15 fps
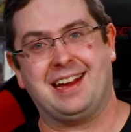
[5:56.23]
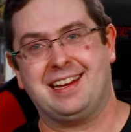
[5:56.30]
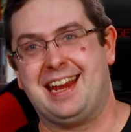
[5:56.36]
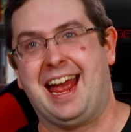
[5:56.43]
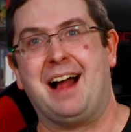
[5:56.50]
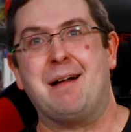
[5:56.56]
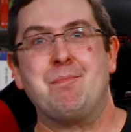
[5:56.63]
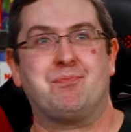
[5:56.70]

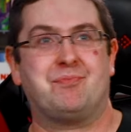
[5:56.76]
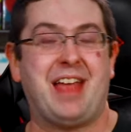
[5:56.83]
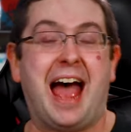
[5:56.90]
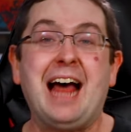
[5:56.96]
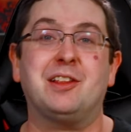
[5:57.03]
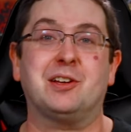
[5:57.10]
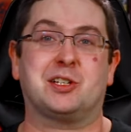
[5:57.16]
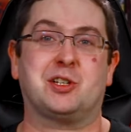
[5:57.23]
Yeah,
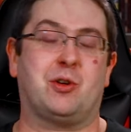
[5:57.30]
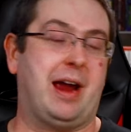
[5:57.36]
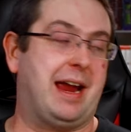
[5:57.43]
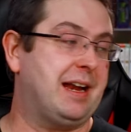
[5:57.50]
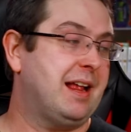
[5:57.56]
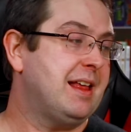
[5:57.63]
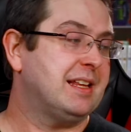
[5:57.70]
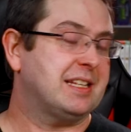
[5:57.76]
that looks
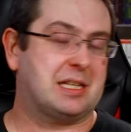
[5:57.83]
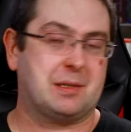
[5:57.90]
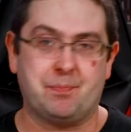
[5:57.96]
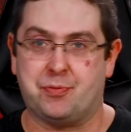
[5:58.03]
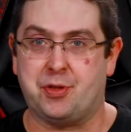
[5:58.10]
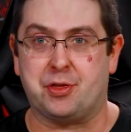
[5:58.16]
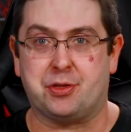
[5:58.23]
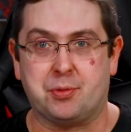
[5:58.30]
great.
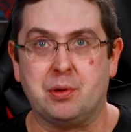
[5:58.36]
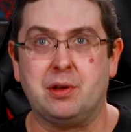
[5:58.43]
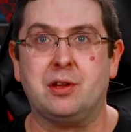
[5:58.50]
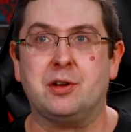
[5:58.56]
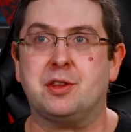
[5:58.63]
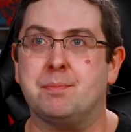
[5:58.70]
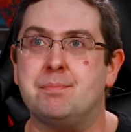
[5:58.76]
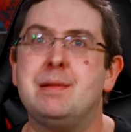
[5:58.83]
The
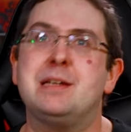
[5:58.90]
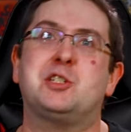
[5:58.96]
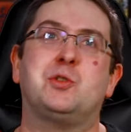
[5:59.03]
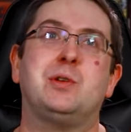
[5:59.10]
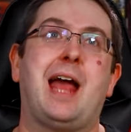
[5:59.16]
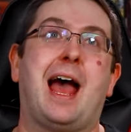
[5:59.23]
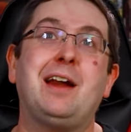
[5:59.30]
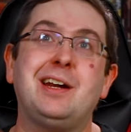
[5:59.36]
thriller, the
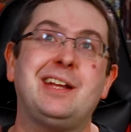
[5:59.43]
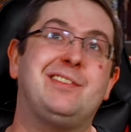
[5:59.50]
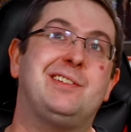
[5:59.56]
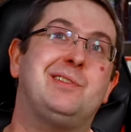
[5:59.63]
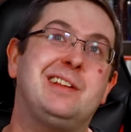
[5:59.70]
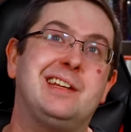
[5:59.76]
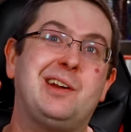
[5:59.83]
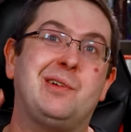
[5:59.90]
mystery. I don't even
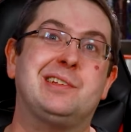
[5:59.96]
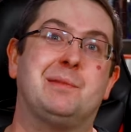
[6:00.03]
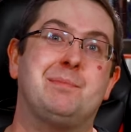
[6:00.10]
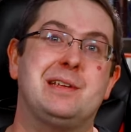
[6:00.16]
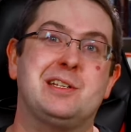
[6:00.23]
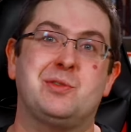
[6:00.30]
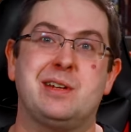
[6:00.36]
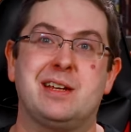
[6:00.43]
really know what the
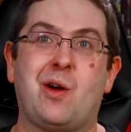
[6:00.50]
mystery